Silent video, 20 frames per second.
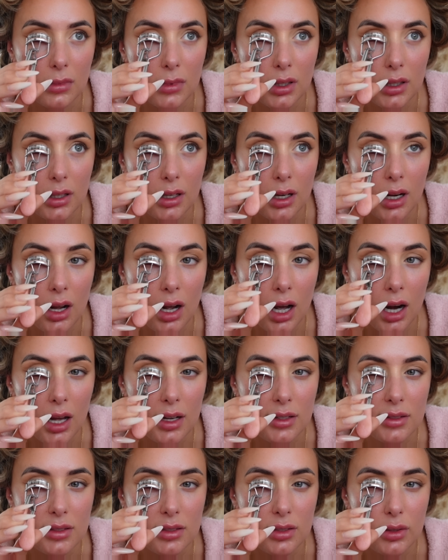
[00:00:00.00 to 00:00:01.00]
I don't know, I
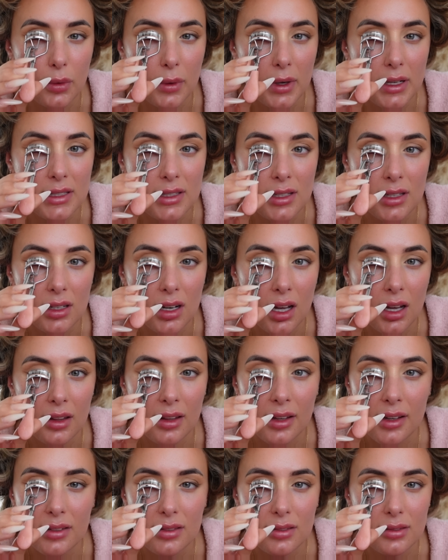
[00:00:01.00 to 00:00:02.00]
like to squeeze it like
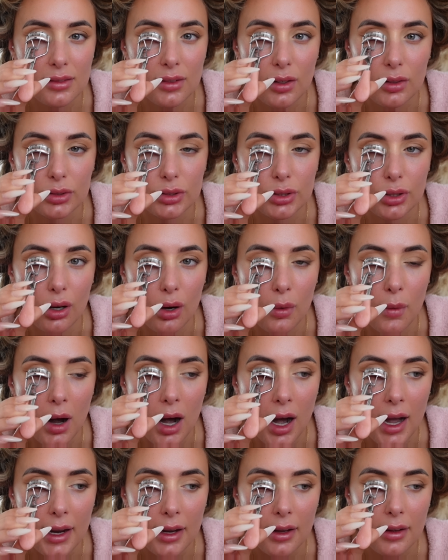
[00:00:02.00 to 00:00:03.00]
this, not sure
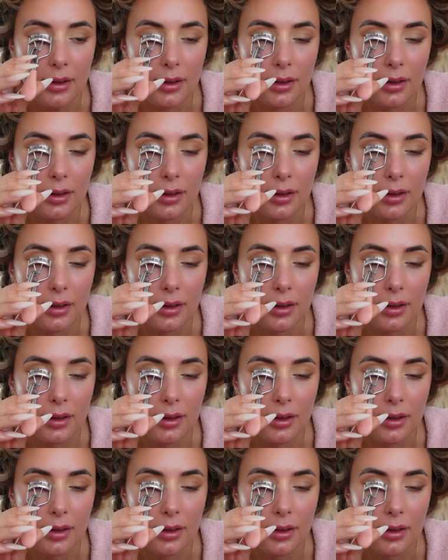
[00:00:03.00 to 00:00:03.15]
why.